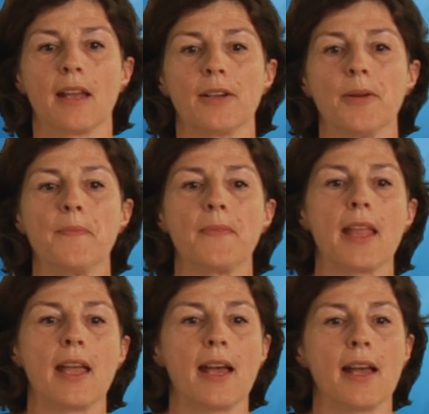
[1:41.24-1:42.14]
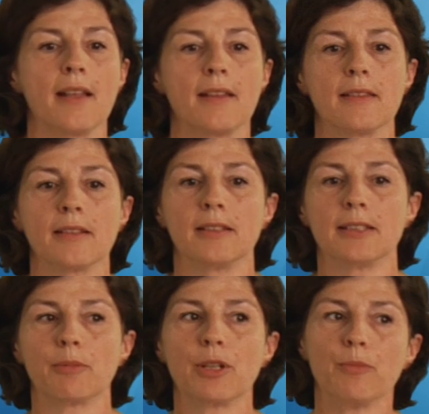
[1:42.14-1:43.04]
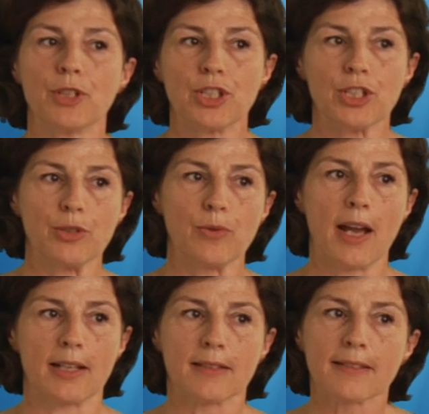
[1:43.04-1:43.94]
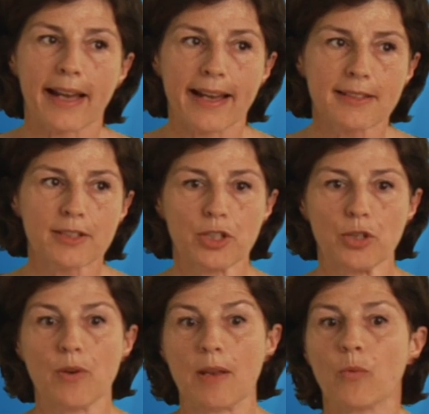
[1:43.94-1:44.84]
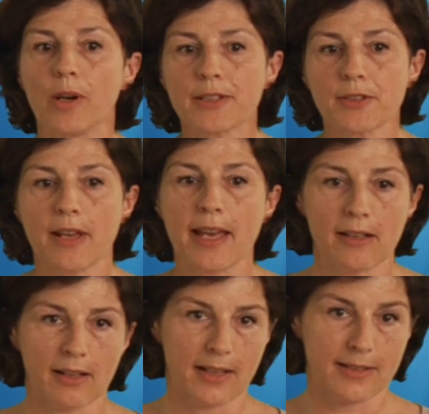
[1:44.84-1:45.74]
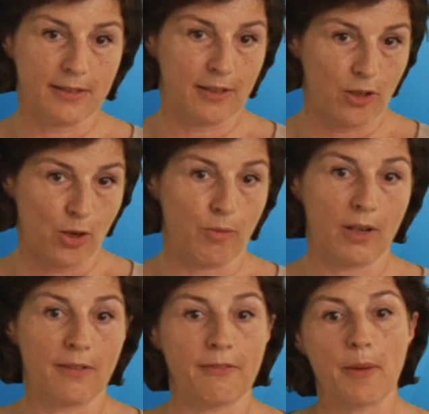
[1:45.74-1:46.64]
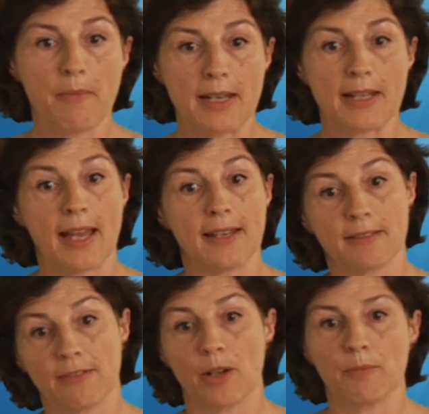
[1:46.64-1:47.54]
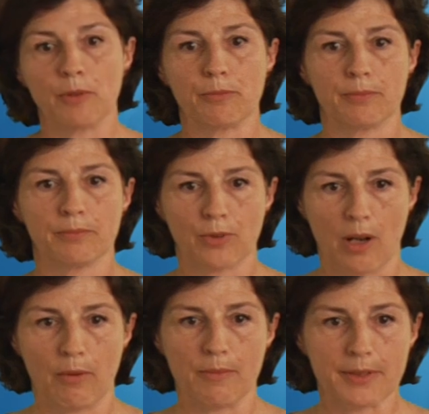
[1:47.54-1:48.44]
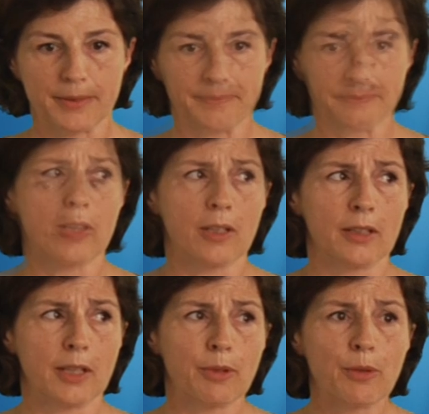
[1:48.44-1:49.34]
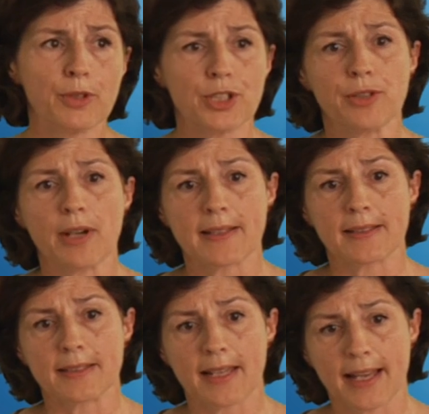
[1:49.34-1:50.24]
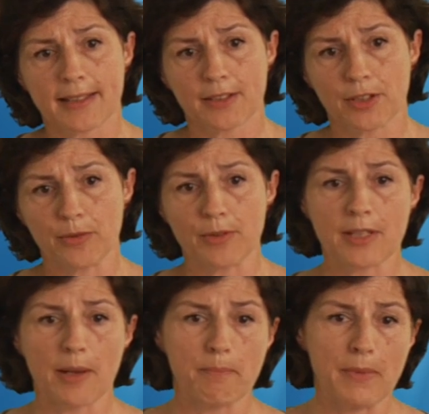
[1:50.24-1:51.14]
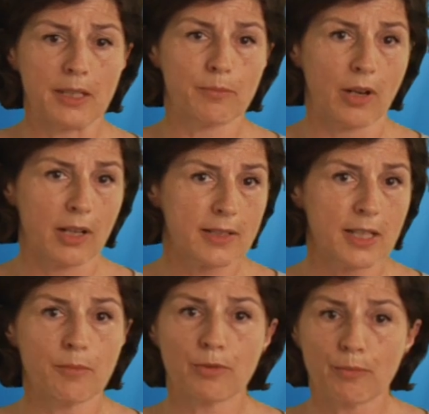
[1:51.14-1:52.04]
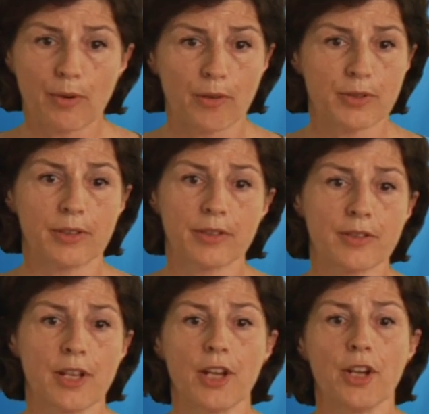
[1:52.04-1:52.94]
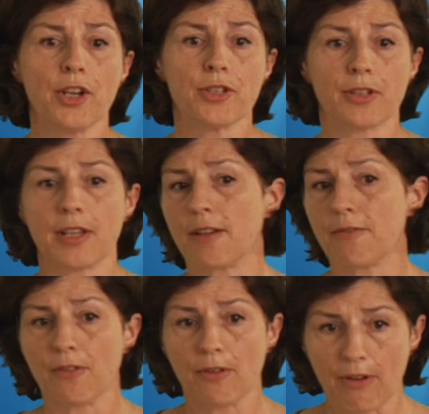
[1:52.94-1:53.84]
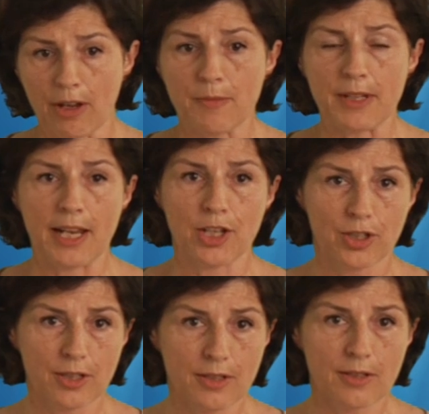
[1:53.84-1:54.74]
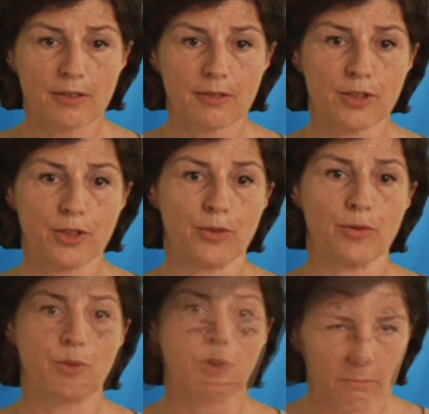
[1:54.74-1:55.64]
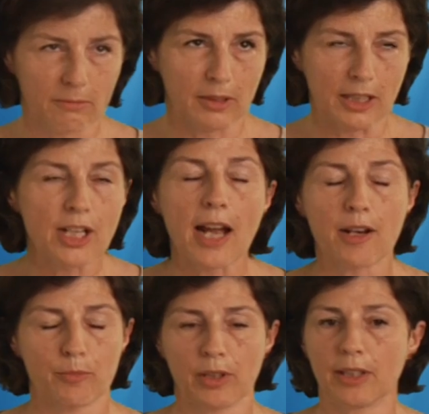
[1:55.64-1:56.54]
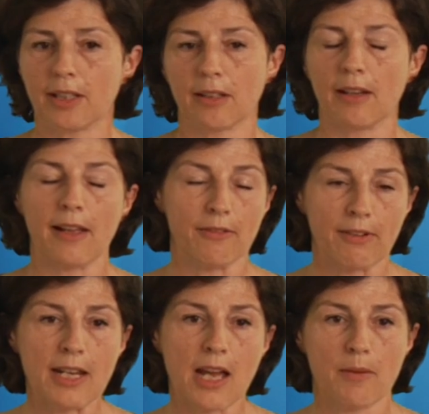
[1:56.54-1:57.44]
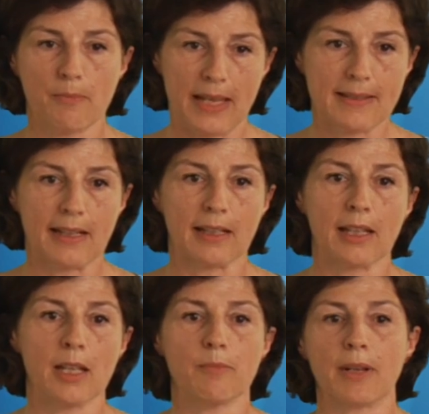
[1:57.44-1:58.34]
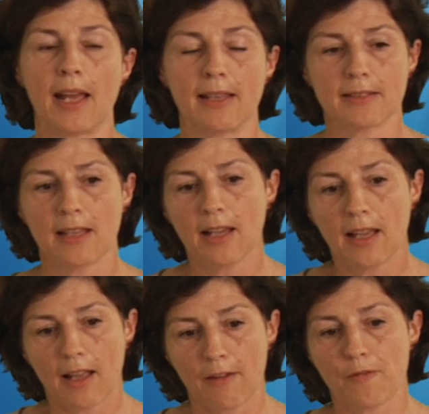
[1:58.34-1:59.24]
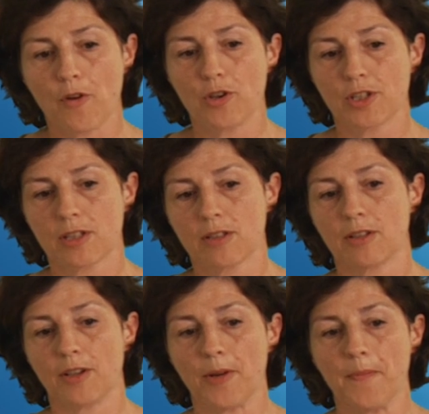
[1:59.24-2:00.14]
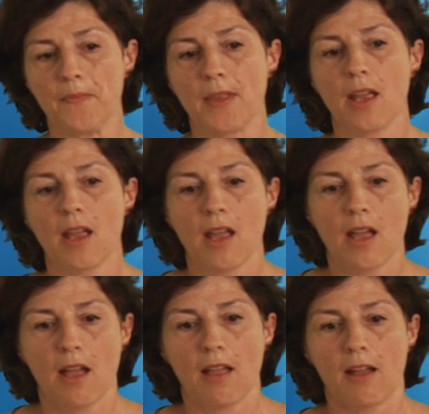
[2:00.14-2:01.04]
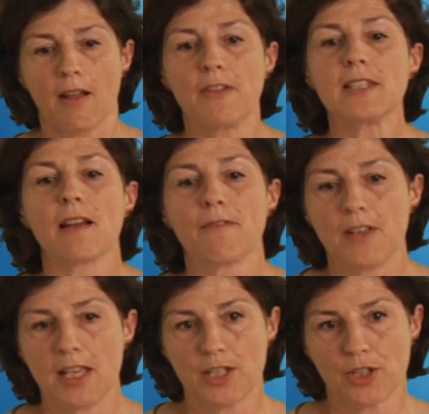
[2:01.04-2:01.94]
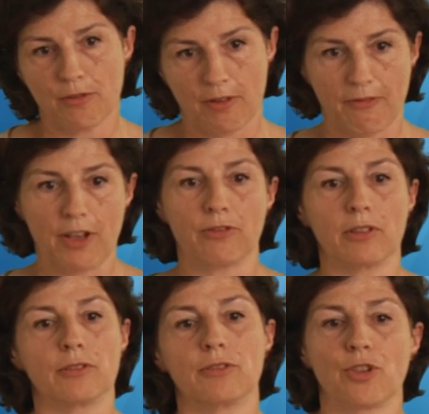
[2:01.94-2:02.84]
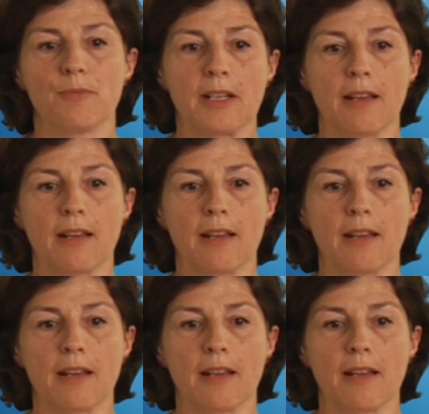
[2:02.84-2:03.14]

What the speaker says: And the Wbgu had a task to and was to analyze global environment and development problems. The Wbgu has a task to submit policy proposals, to give recommendations to the entire political arena, basically, but as a first vis-à-vis to the federal German